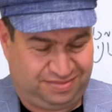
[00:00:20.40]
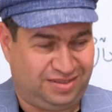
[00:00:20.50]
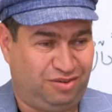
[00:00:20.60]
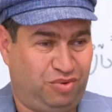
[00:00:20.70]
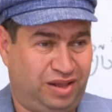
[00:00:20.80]

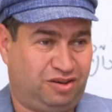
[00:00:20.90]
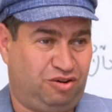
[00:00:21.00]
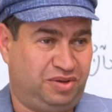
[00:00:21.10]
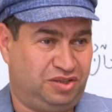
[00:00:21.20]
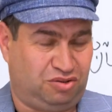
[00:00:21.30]

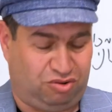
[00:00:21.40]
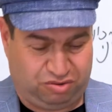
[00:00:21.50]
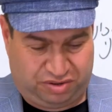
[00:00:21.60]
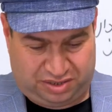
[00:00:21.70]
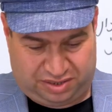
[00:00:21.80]
Welcome. It's
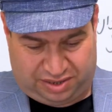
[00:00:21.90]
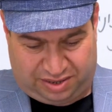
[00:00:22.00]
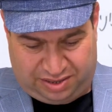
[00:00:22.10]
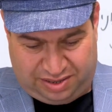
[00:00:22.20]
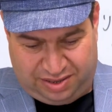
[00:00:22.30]
always,
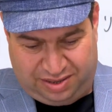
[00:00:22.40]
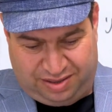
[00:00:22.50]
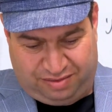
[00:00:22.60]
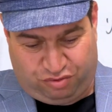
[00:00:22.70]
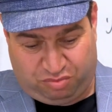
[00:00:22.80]
for